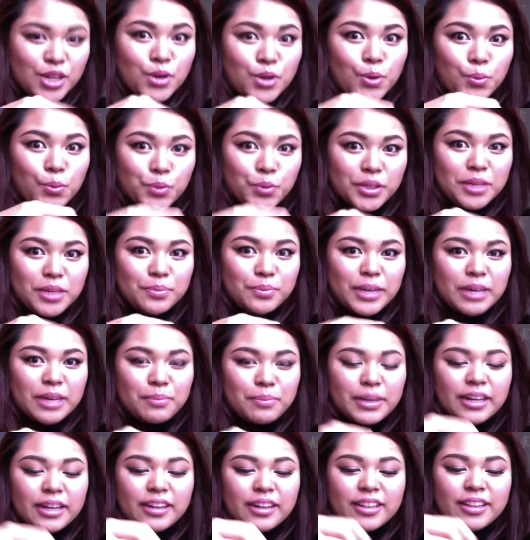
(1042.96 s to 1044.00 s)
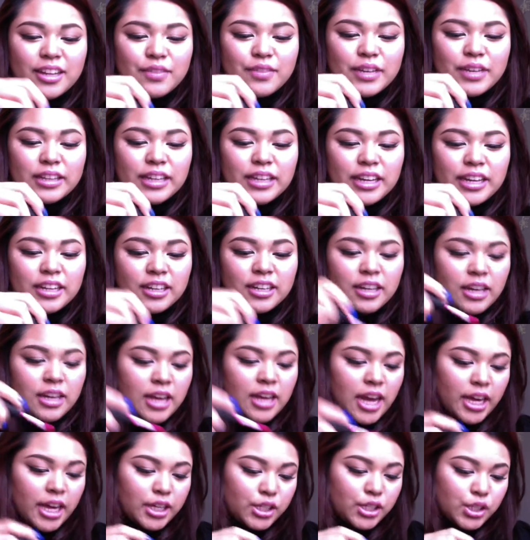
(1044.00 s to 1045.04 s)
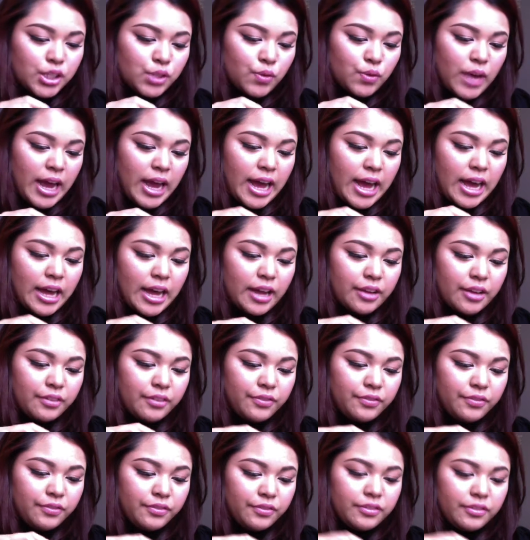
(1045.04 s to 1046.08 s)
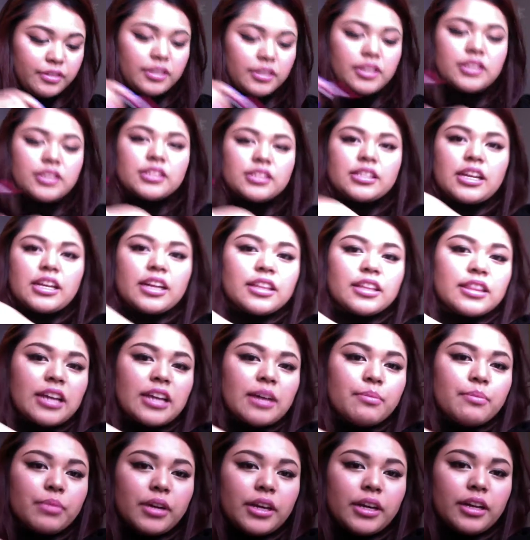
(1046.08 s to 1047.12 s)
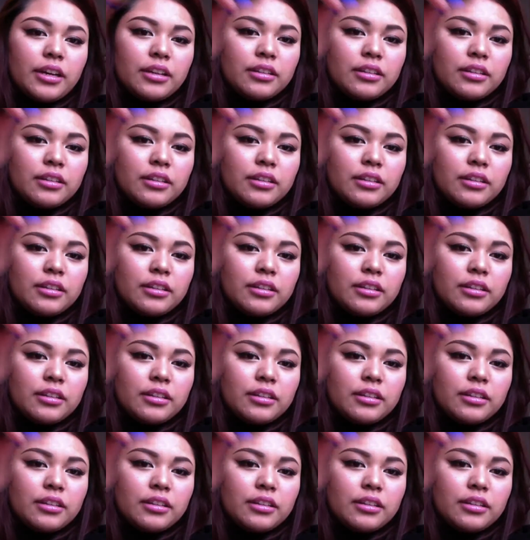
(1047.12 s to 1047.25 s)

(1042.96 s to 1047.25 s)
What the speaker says: really bright, but I love it. Like I used to have, it's like that bright.